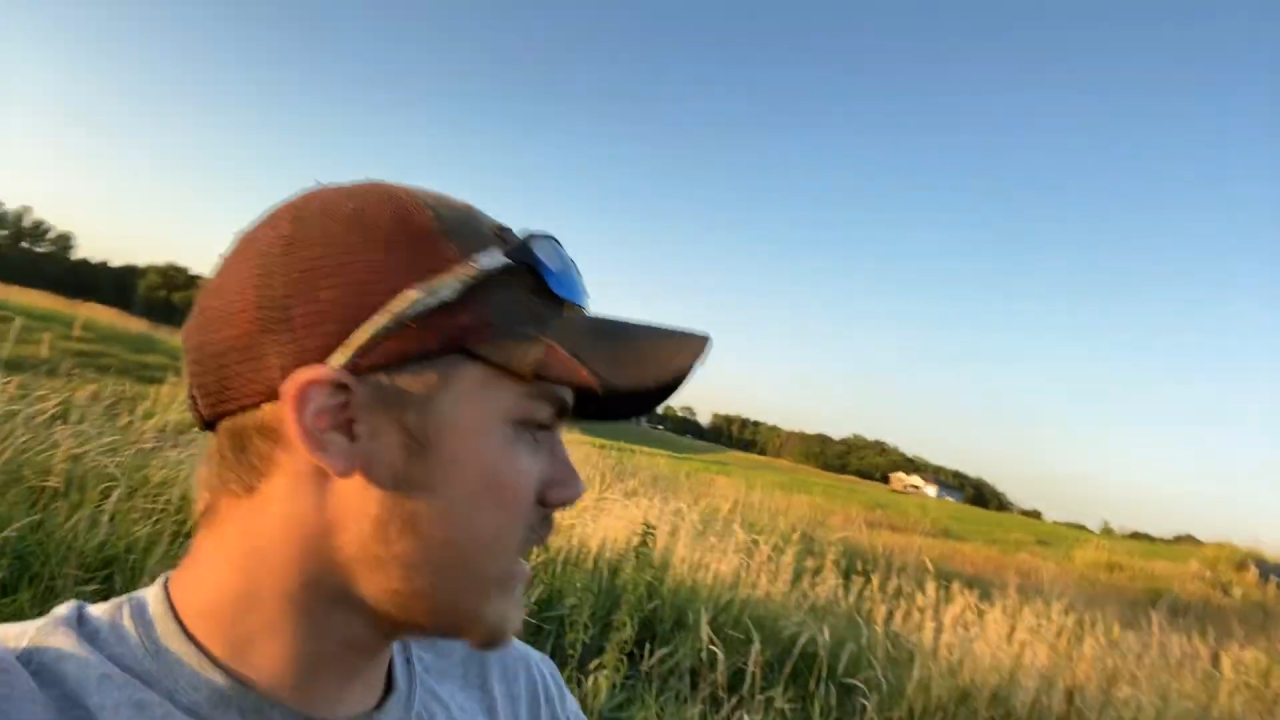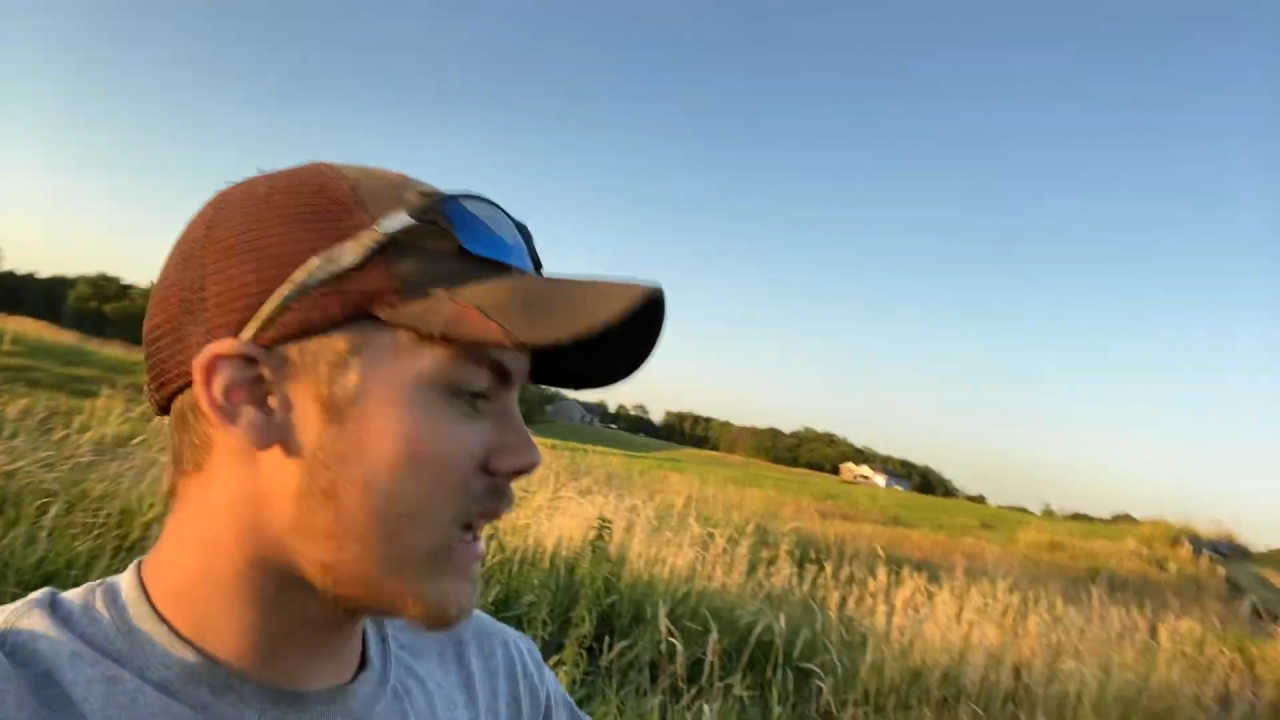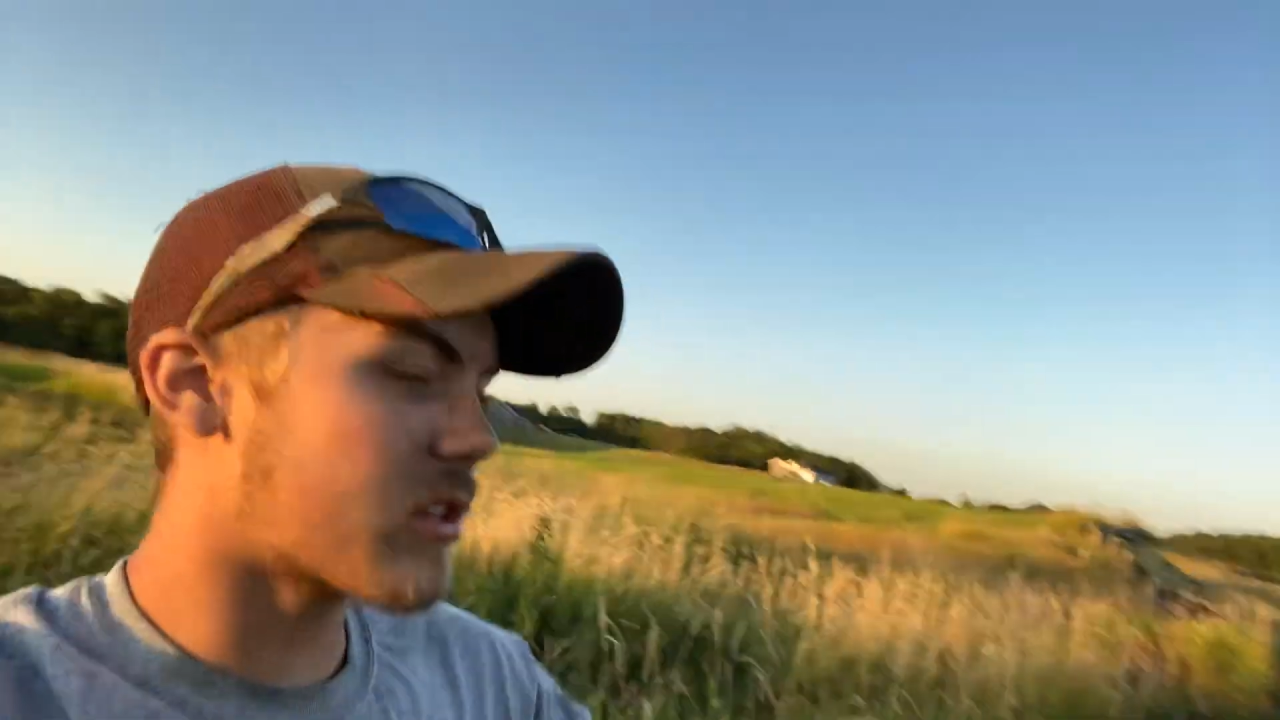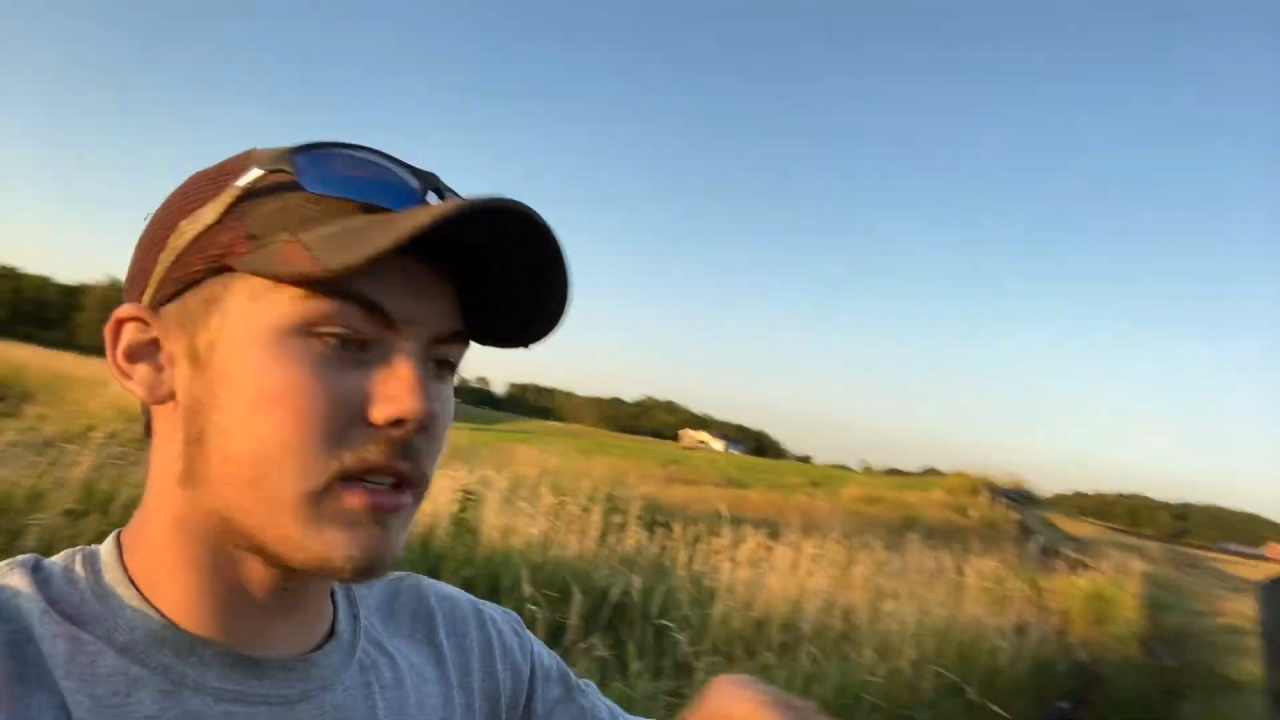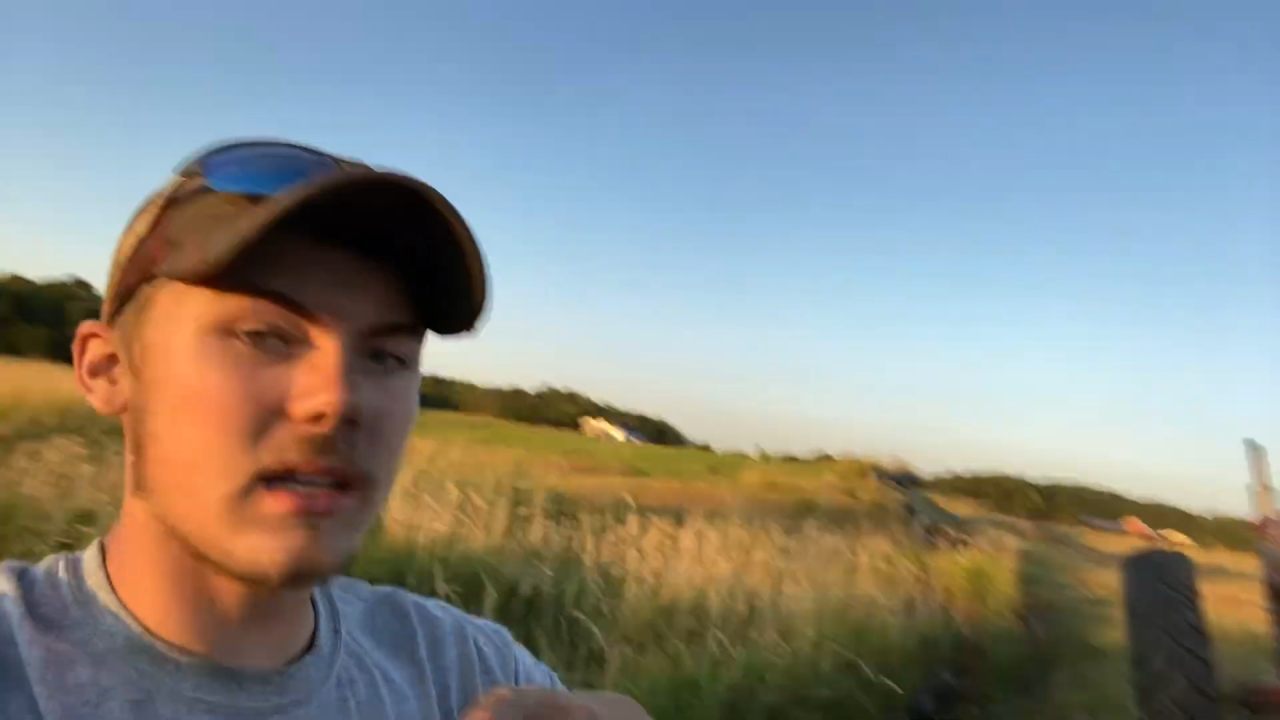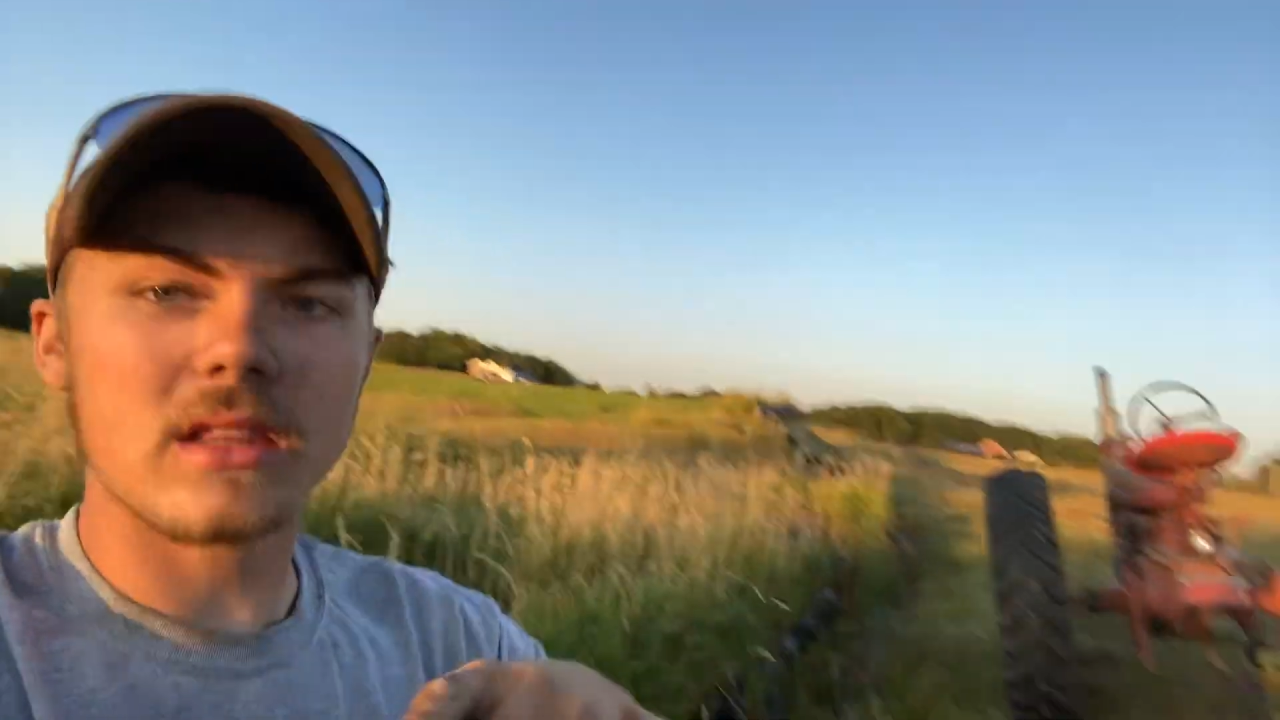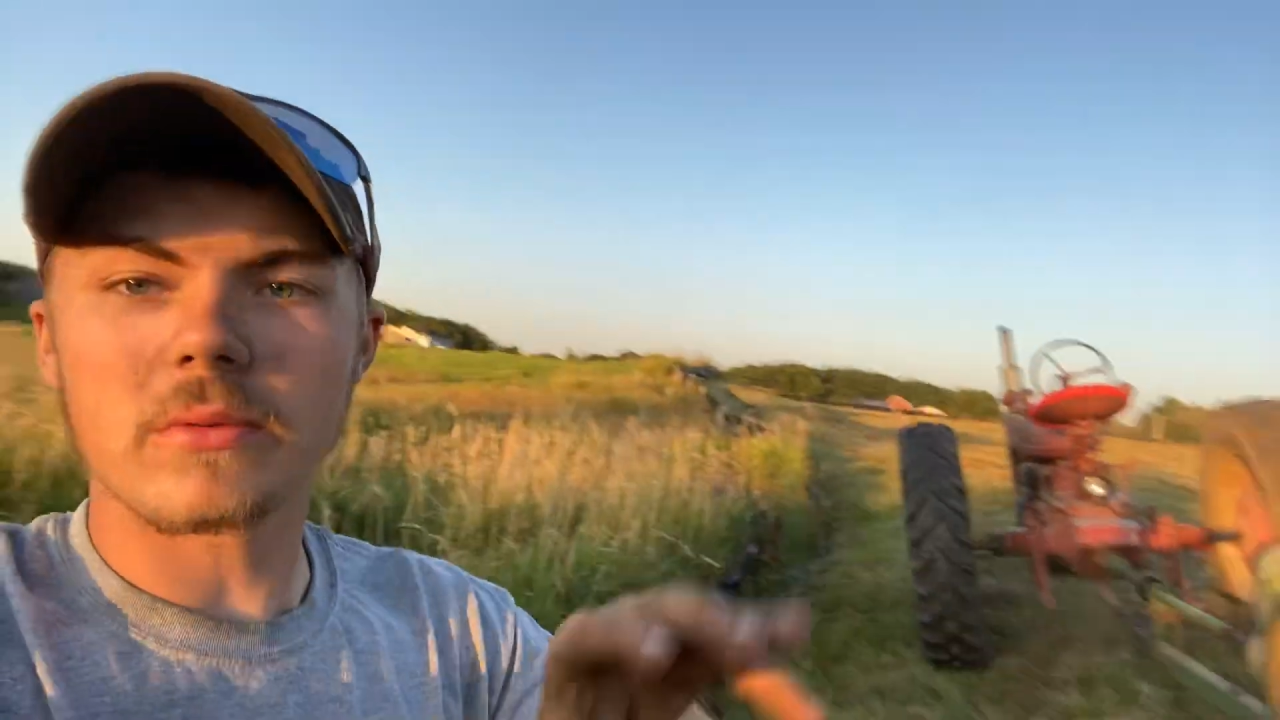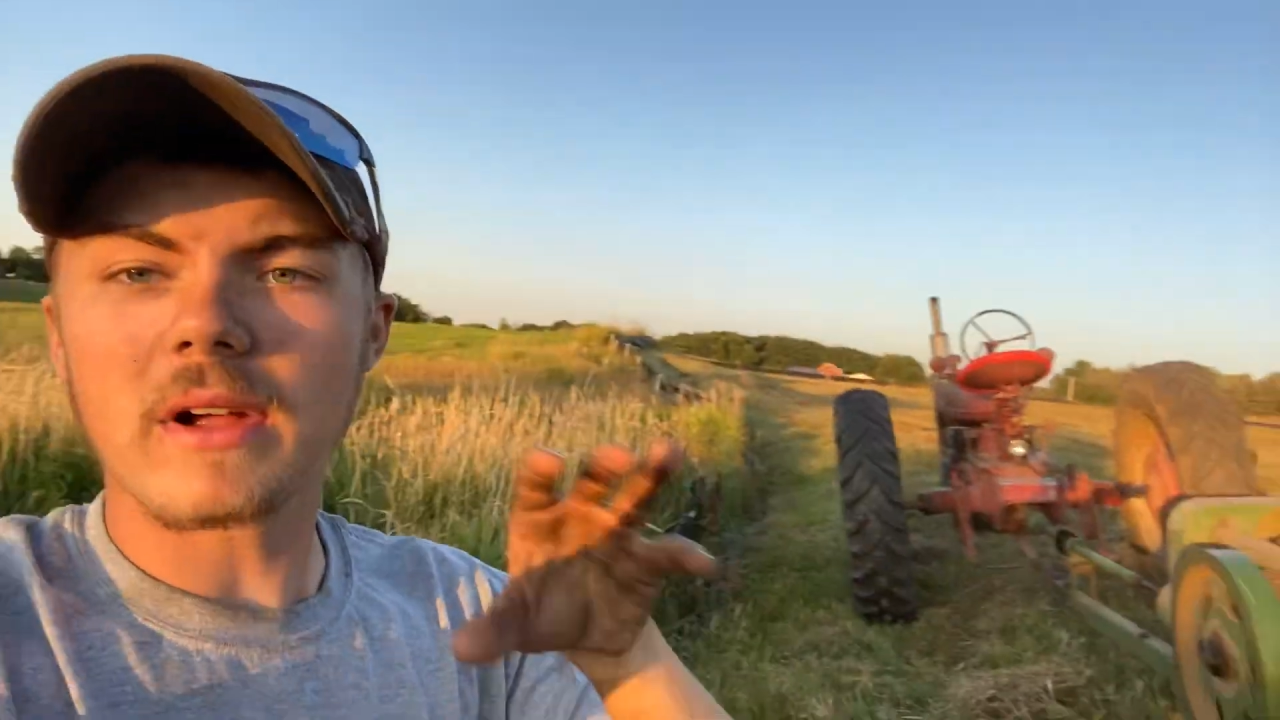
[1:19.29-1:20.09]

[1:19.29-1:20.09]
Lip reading: actually the